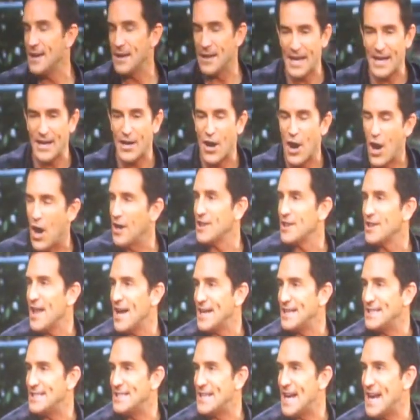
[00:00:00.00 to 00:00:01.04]
like
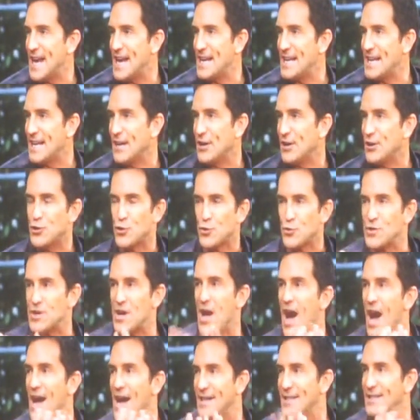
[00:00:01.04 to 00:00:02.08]
online dating, yes, texting, you're
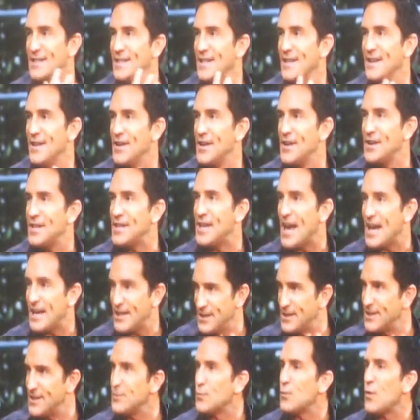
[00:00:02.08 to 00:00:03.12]
not sexting,
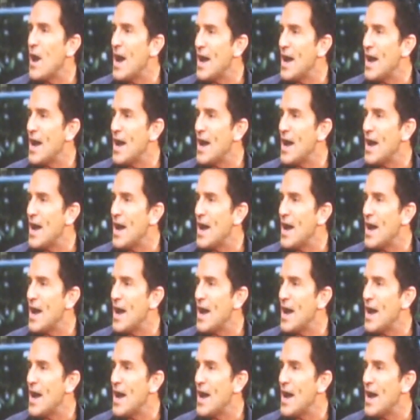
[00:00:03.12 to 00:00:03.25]
yeah,